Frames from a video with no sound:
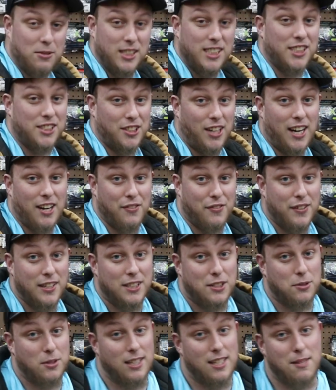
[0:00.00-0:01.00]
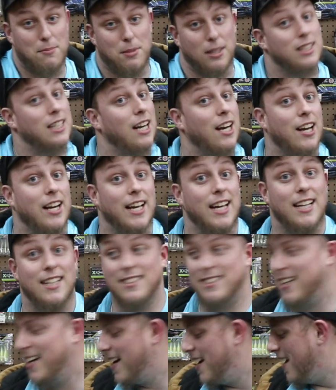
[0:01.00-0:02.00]
will try to fish with it, but there it
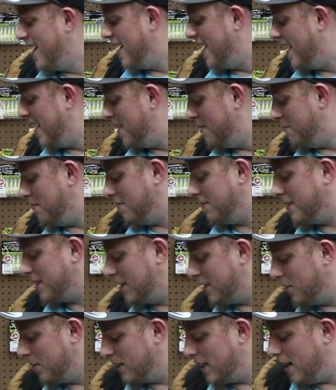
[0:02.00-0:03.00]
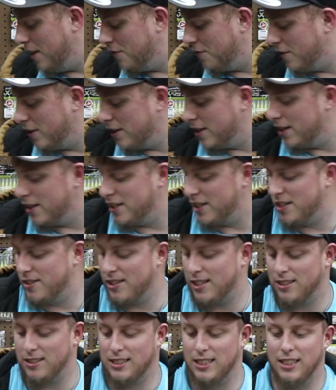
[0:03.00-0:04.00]
is. So without further
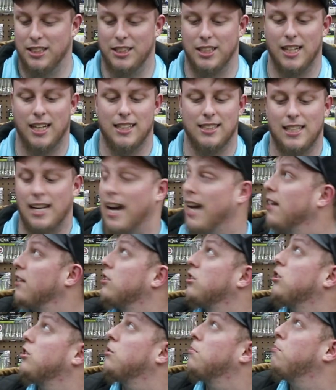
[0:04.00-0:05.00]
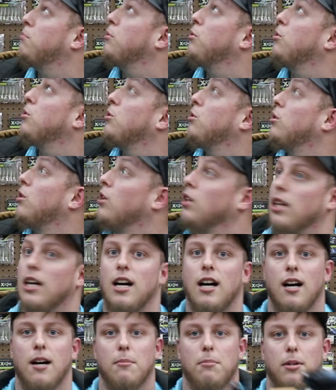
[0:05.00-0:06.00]
ado, I'll teach you guys how to spool
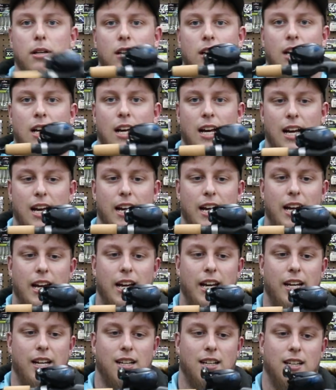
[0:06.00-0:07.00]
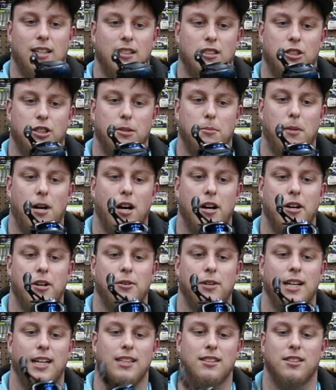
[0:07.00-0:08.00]
up a
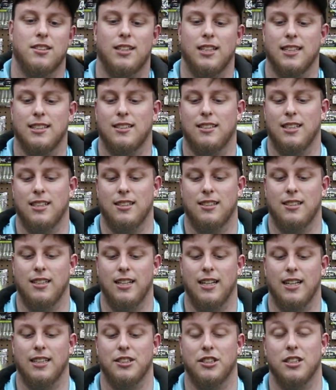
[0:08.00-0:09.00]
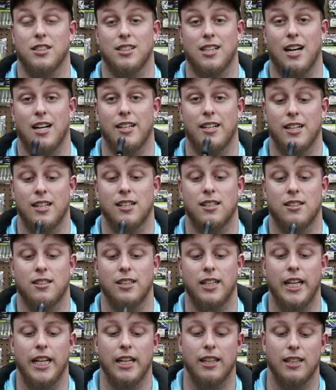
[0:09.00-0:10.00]
SHIMANO SLX DC. I just got done
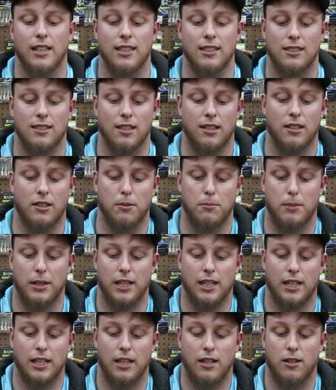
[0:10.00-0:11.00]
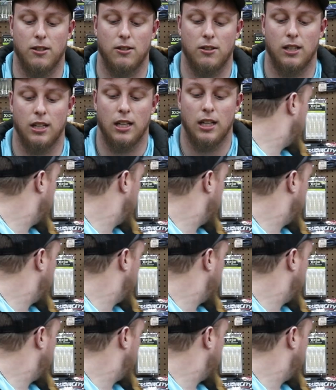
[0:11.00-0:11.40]
cleaning this a little bit ago.